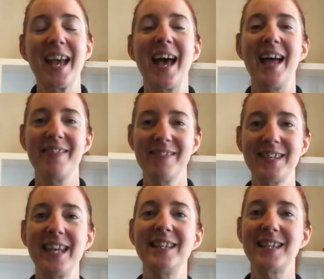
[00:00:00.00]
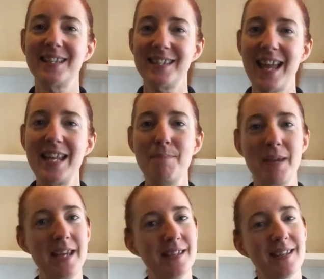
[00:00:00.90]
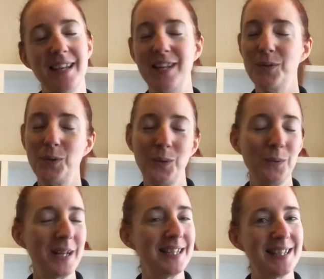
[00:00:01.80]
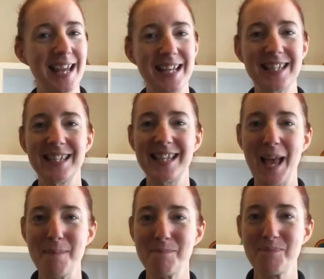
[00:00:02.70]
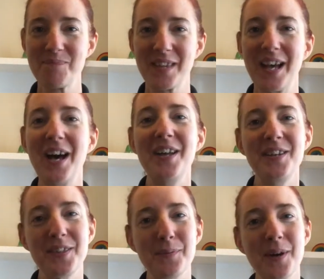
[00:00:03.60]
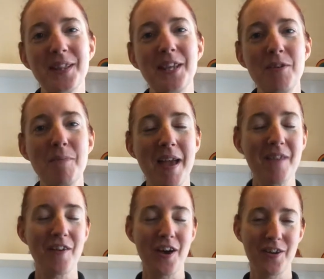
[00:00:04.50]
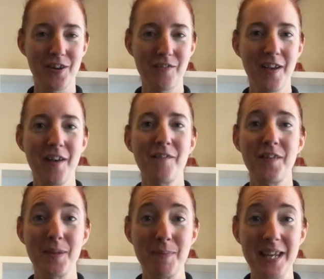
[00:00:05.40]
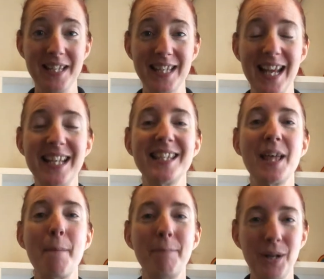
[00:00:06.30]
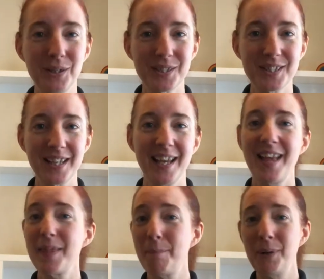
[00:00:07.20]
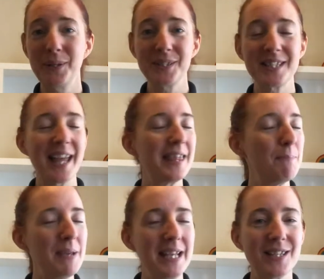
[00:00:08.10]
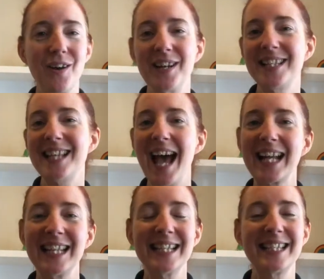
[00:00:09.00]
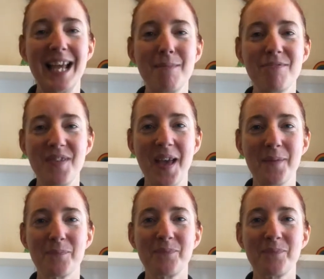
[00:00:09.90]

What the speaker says: And it's a steady beat, and it always stays the same. Another word that you may have heard of for the beat is the pulse. The pulse and the beat are exactly the same thing.